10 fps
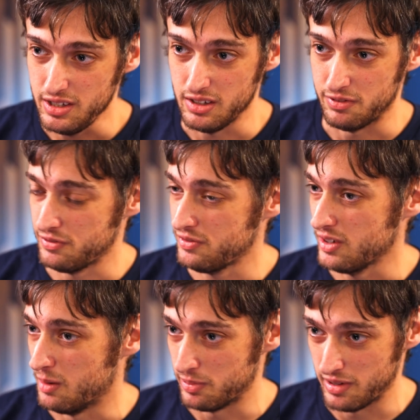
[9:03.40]
If
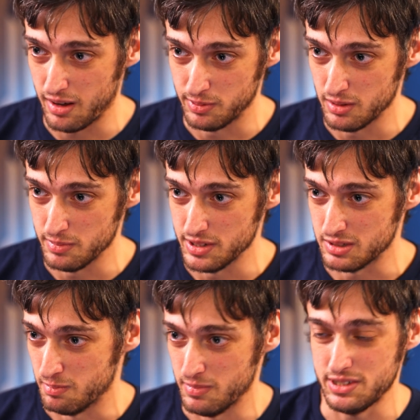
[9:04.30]
a problem is
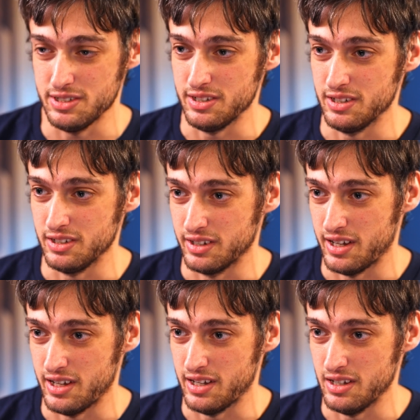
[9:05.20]
missing
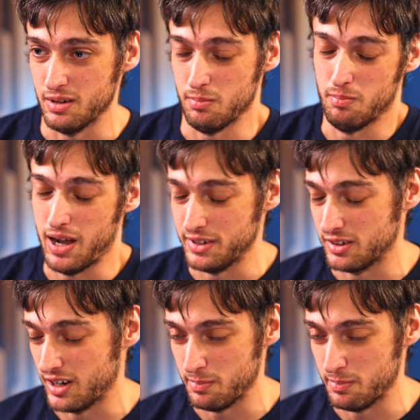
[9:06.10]
a minor